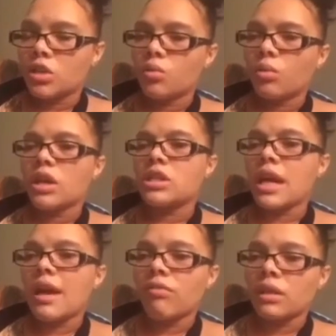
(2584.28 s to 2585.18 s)
You rushed
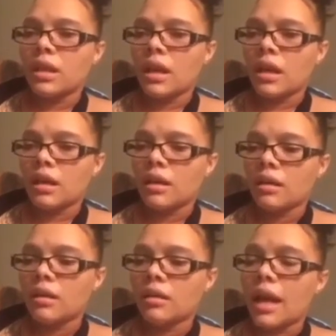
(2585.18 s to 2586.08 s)
everything.
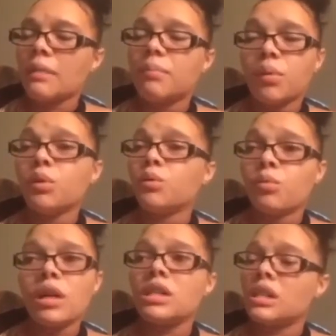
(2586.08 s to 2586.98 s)
Like, boo, you
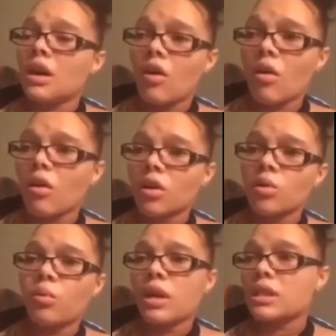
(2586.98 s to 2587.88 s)
rushed it all.
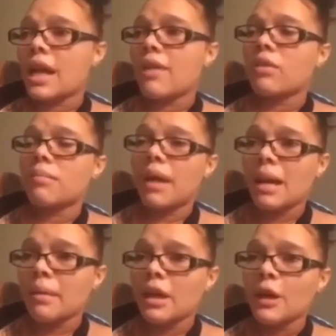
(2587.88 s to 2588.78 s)
You rushed having a
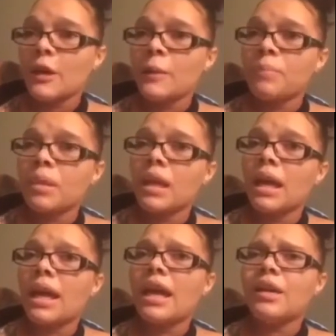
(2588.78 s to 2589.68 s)
baby.
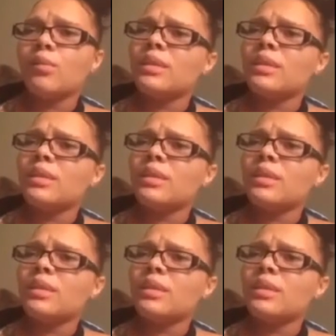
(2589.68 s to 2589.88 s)
And you